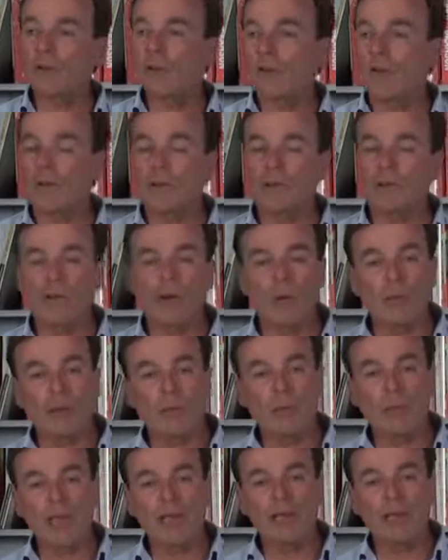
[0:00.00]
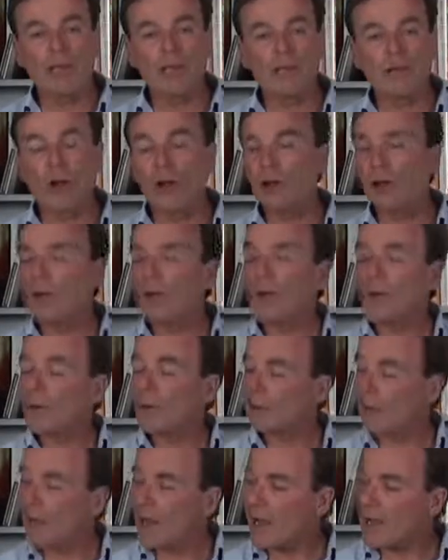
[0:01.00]
I know, grew up at Manly. I grew up
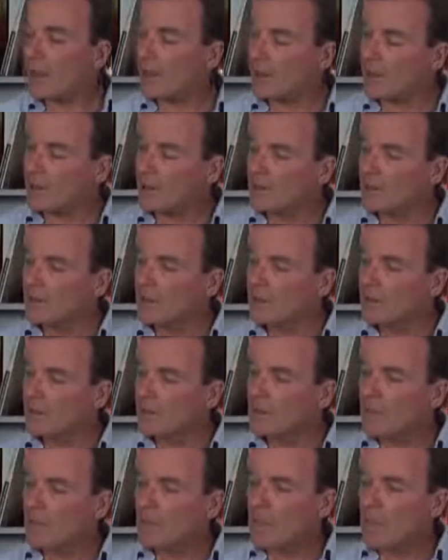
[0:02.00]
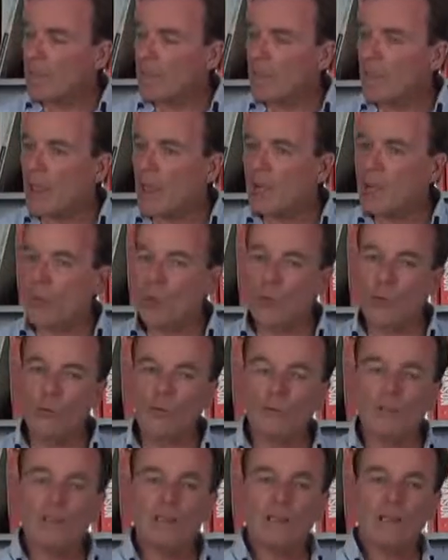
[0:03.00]
at Anala. Now, all
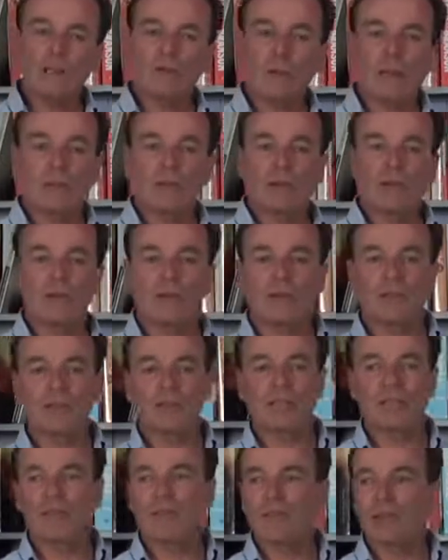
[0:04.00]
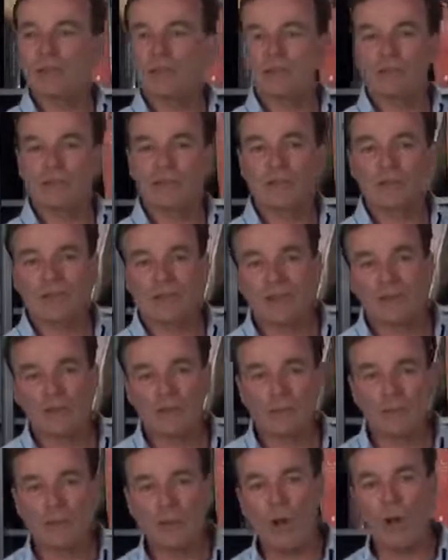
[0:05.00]
three of those people have achieved various different
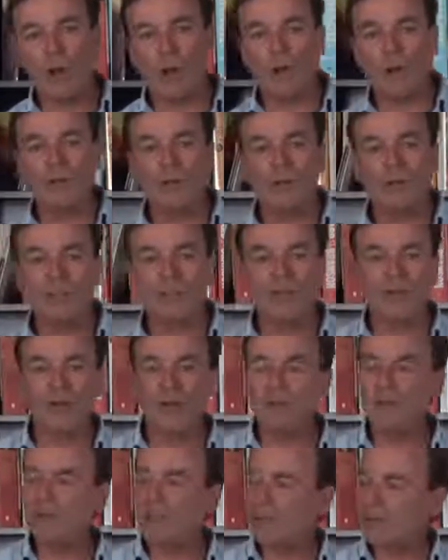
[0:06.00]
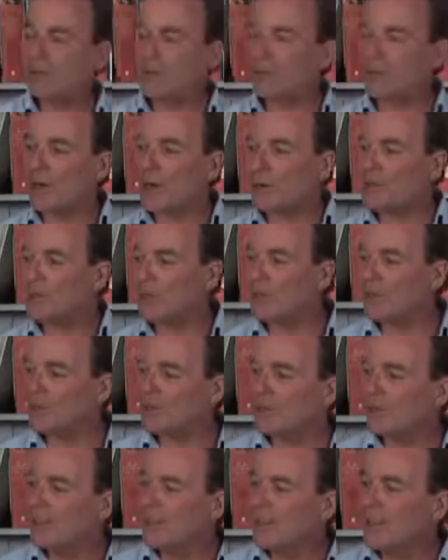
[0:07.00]
levels of wealth. And uh, obviously, Branson
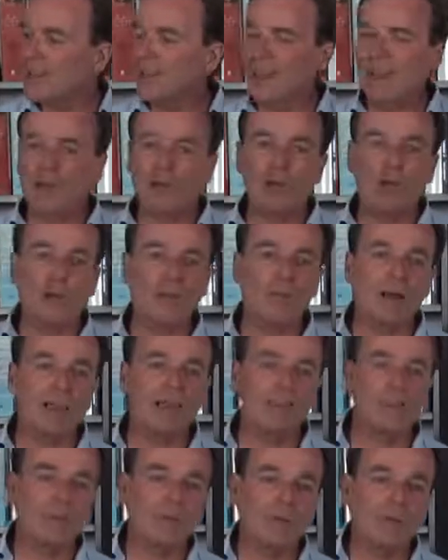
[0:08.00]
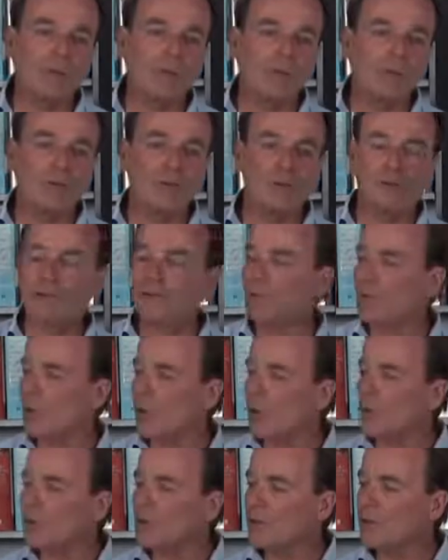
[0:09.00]
and the Elon Musk of the world have, have
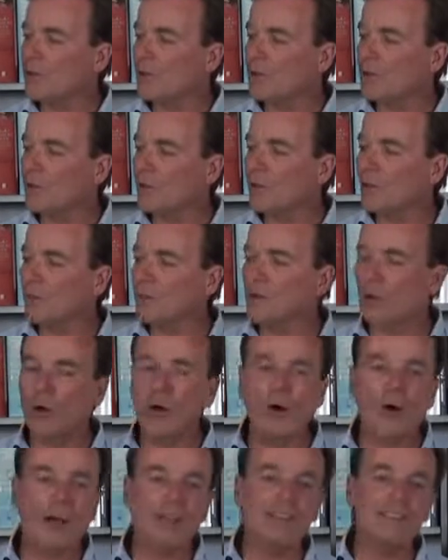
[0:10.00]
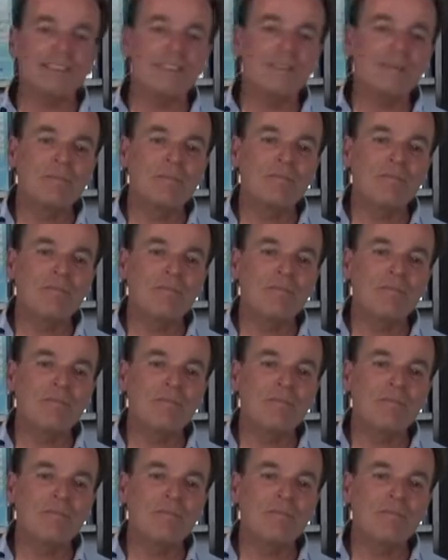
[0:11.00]
climbed to the, the lofty heights.